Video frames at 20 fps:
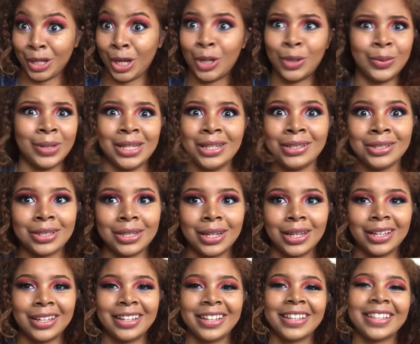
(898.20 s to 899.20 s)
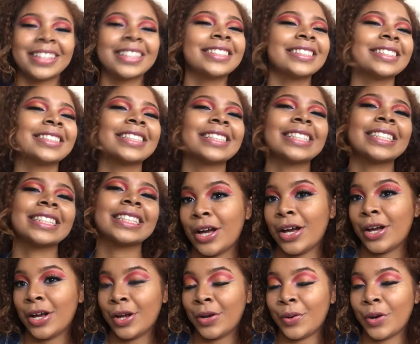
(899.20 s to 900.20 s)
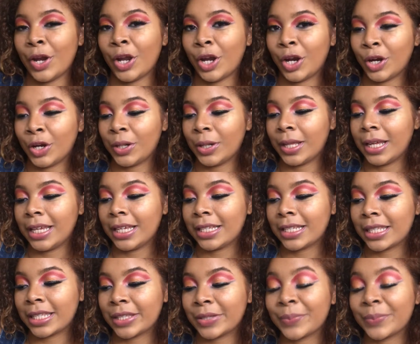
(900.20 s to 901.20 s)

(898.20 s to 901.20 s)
Who is she? All right, girlies.